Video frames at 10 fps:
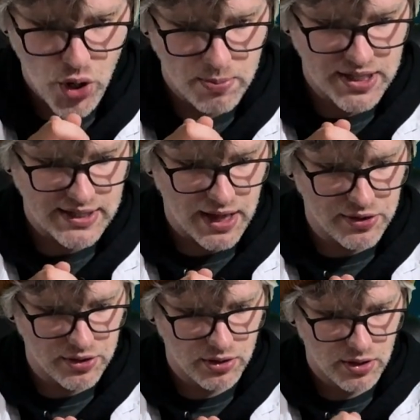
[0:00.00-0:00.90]
put them
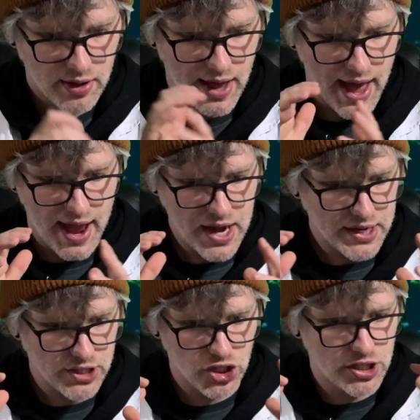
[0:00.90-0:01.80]
together
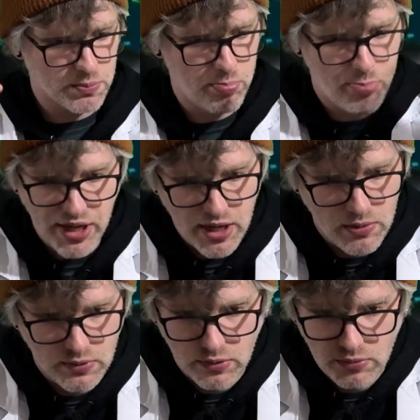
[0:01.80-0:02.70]
and it's just this
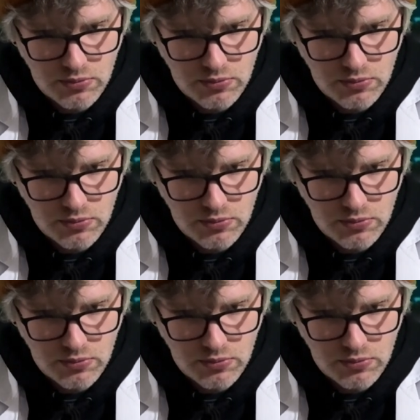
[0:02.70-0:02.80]
big,